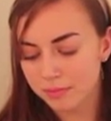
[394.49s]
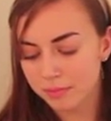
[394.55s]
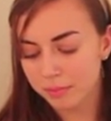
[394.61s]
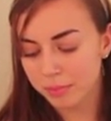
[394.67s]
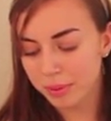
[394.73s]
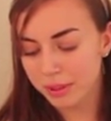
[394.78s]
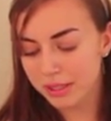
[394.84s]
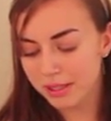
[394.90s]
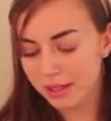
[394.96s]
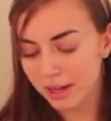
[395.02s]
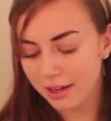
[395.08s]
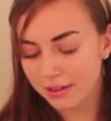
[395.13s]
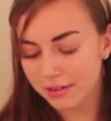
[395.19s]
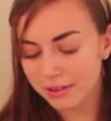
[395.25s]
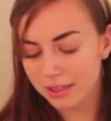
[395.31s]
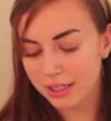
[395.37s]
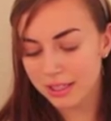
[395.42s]
But yeah,
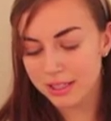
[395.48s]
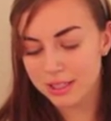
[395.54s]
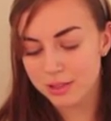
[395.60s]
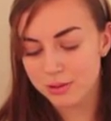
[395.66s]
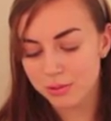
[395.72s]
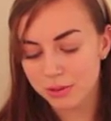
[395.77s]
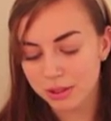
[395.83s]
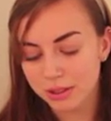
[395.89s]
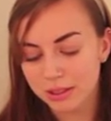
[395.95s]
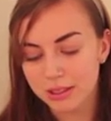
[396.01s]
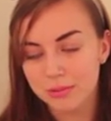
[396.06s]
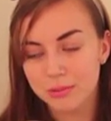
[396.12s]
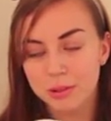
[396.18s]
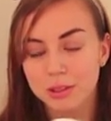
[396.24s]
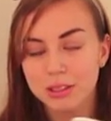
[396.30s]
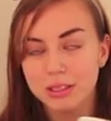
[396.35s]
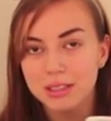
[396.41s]
it's really,
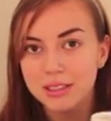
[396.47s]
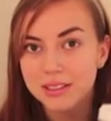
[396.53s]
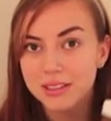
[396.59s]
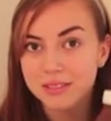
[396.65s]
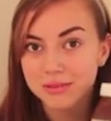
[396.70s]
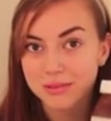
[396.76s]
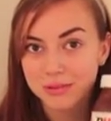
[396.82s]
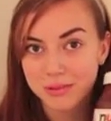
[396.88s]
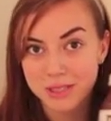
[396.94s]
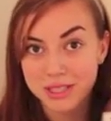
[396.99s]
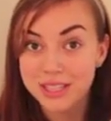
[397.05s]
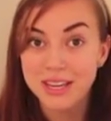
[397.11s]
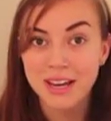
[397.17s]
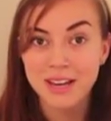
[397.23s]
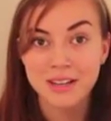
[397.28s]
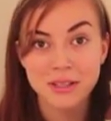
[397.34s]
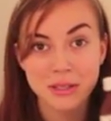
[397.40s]
once
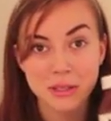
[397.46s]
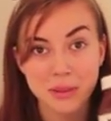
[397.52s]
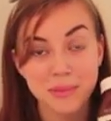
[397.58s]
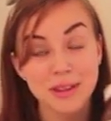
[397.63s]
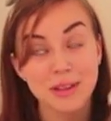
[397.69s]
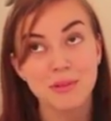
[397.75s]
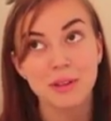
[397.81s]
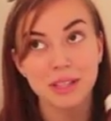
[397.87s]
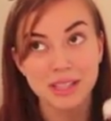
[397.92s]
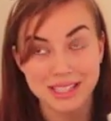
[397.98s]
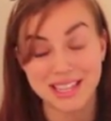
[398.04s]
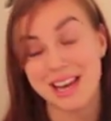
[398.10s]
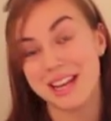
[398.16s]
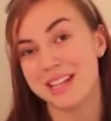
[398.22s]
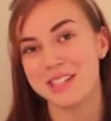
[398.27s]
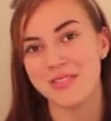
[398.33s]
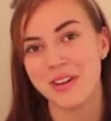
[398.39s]
again, something really
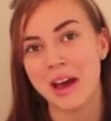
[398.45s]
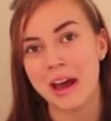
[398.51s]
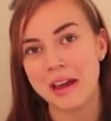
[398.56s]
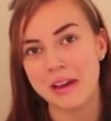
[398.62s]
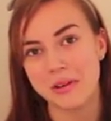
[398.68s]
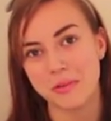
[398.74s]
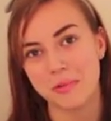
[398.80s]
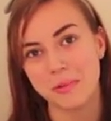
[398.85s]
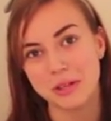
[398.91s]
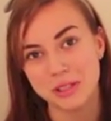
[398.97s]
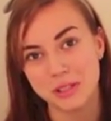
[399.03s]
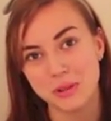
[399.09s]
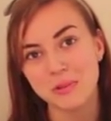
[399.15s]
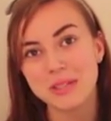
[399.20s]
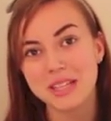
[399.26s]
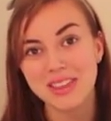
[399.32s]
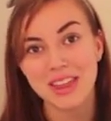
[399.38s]
satisfying when
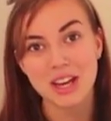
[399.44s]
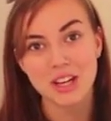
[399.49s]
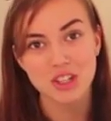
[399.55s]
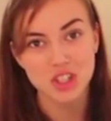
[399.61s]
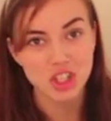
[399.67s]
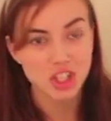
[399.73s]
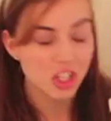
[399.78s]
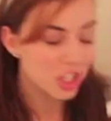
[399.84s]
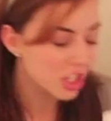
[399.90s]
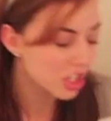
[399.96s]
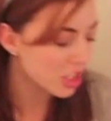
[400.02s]
you need that sugar.